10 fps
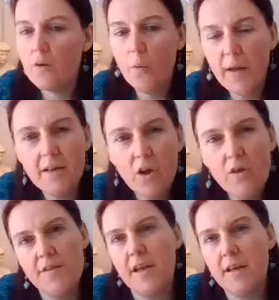Quite a
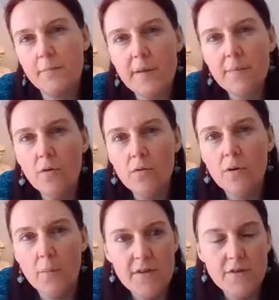lot of the time, people
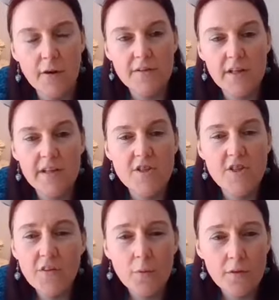come into us and they
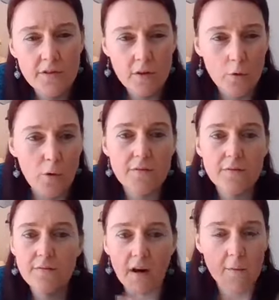just want to go as
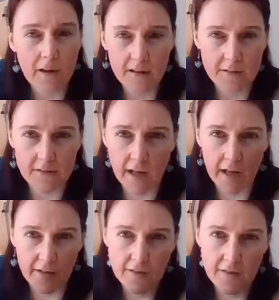far back as they
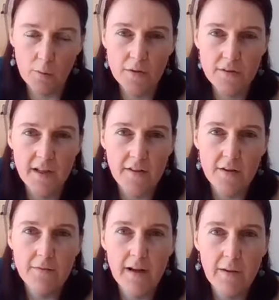can. They want to get
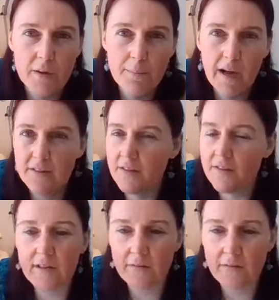their family back to the